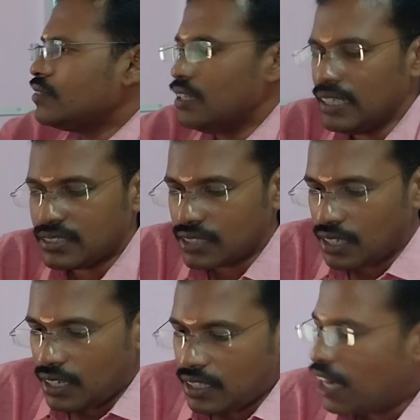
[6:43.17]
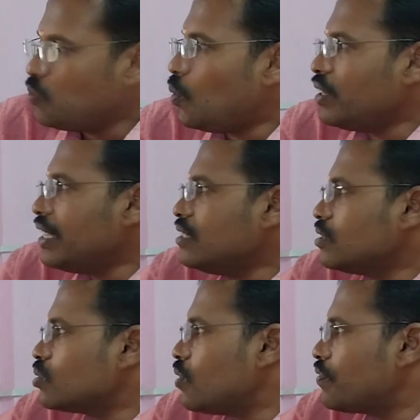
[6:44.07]
Next, the
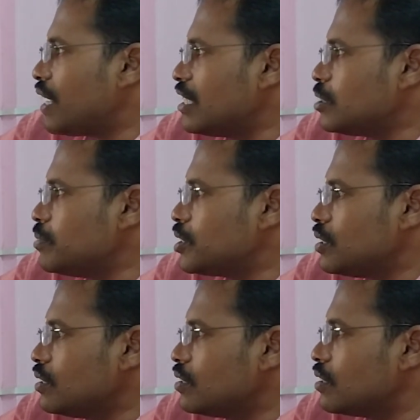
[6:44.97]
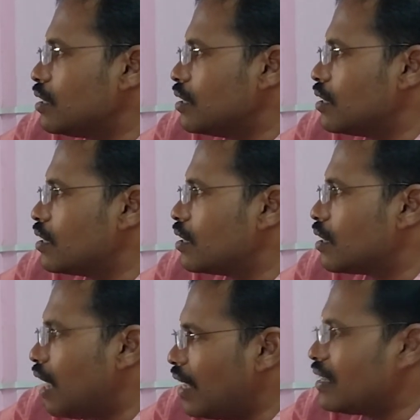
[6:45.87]
advantages of transmission
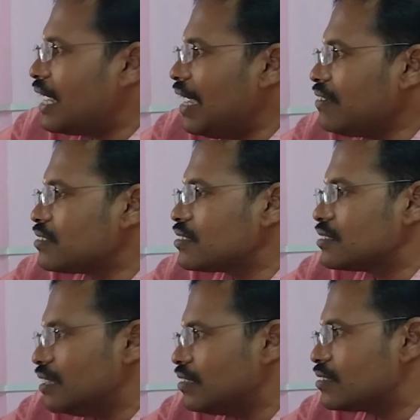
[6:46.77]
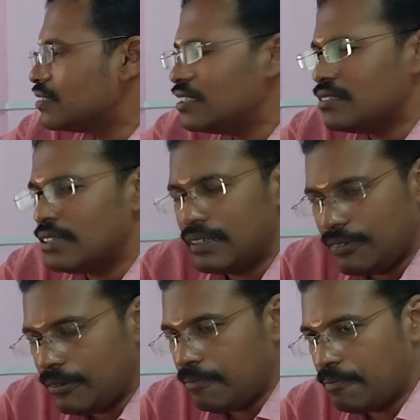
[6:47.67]
and drives is
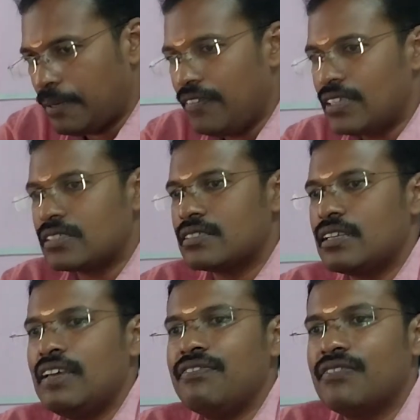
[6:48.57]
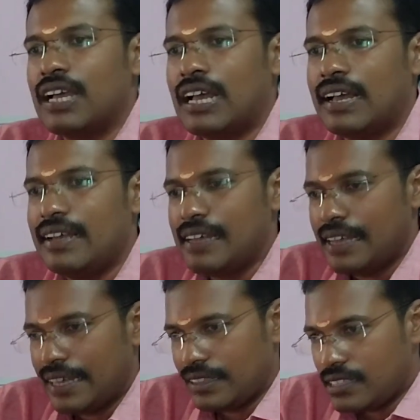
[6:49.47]
previously
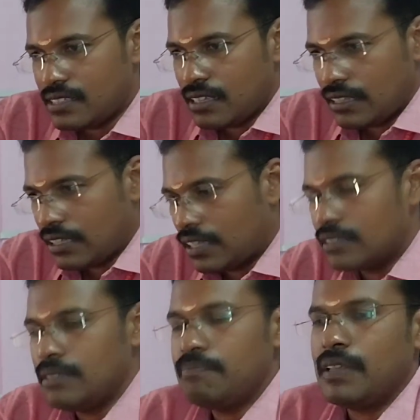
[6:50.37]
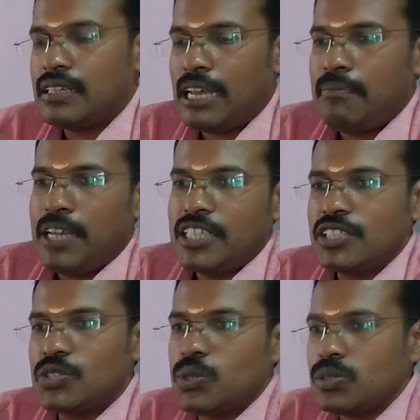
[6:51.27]
the
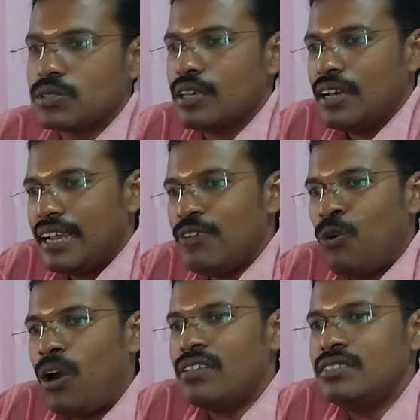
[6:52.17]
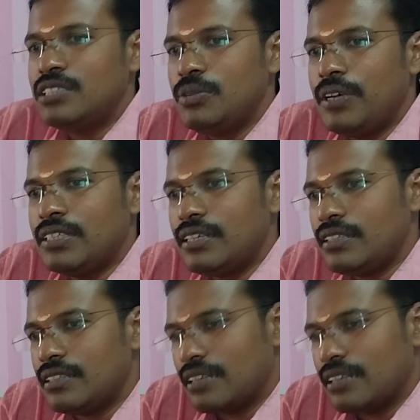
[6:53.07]
tabulation shows in what situation